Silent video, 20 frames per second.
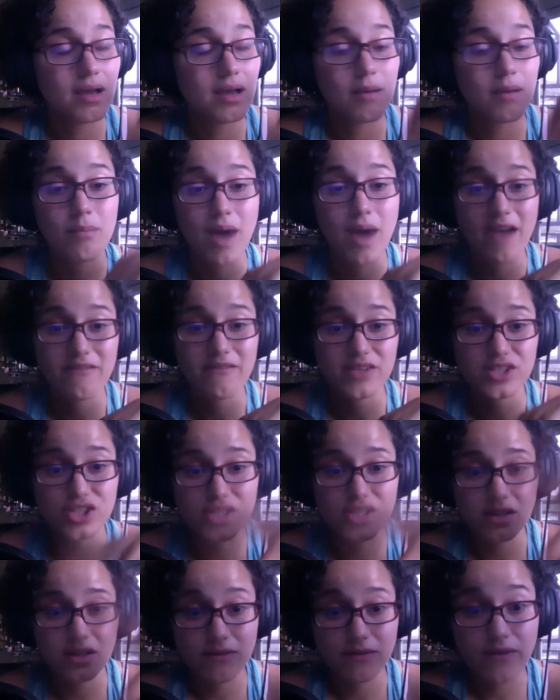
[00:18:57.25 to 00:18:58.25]
my
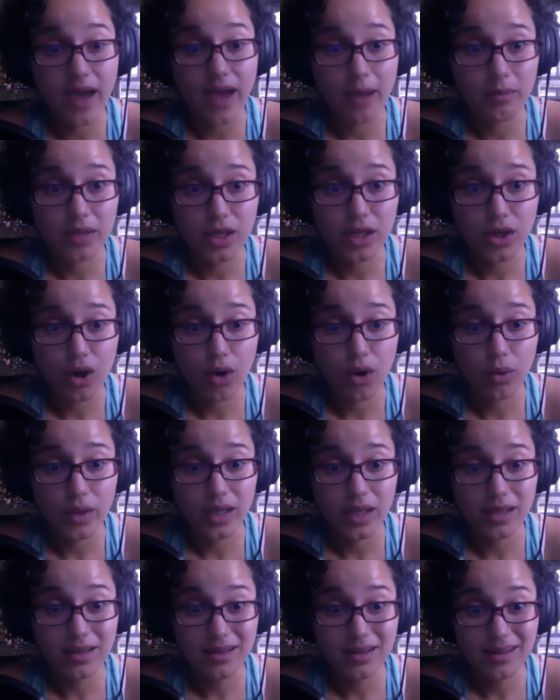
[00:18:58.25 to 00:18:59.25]
vision of family
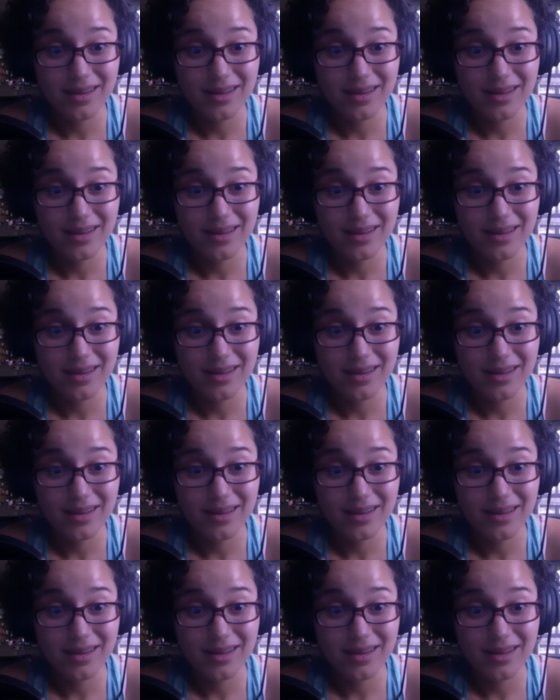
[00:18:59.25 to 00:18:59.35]
going,